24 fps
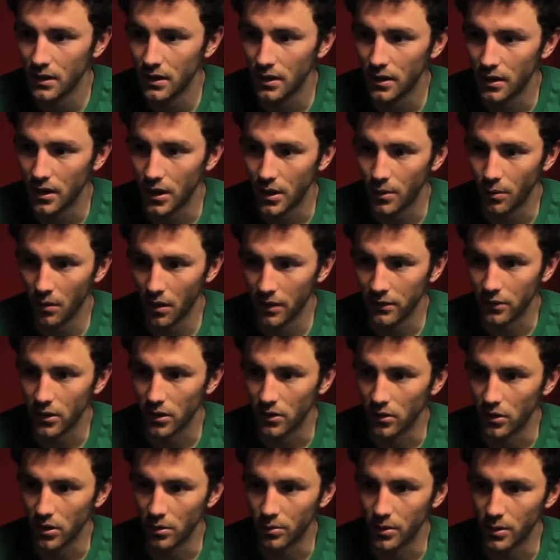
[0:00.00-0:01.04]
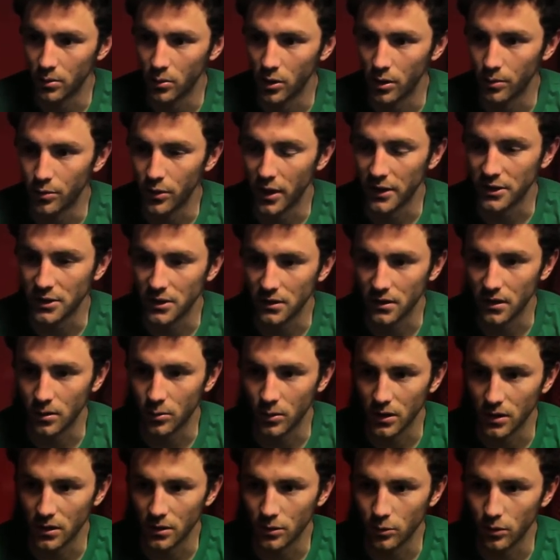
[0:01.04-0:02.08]
Um, under a little bit more pressure than
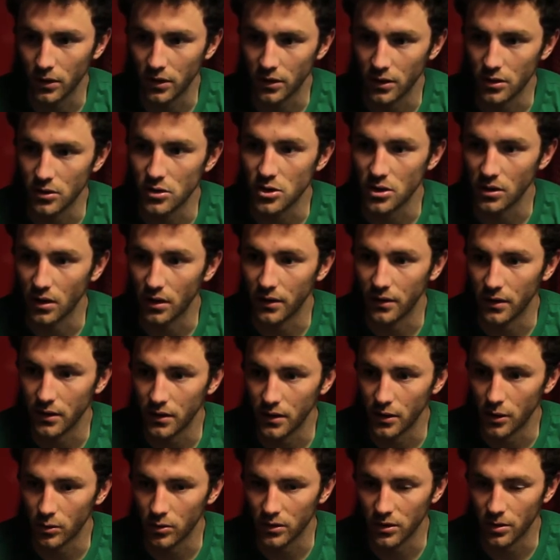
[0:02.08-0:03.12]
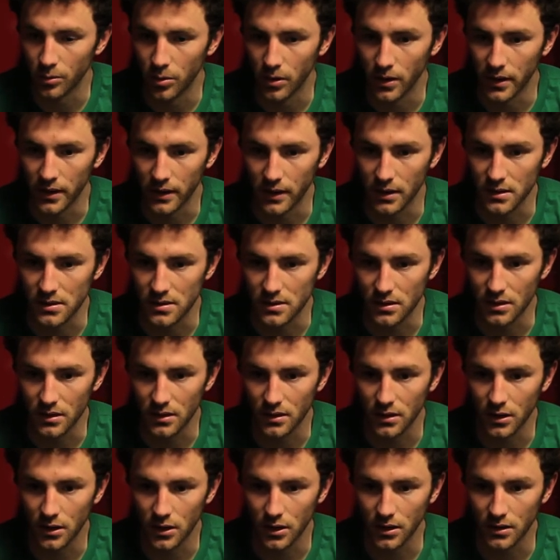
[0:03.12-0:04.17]
we when usually under. You know, when you're playing against a,
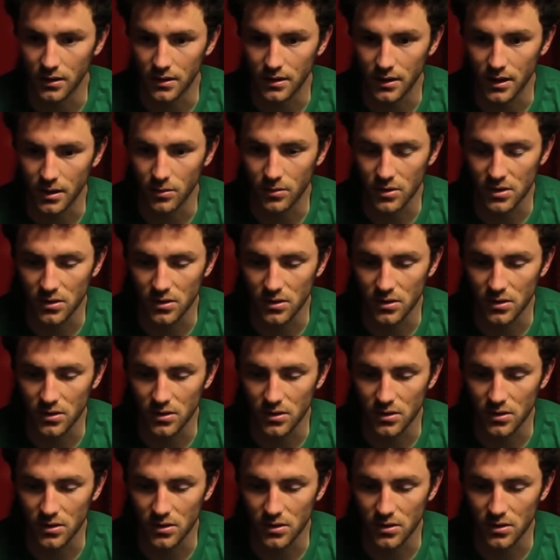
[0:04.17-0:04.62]
a good team.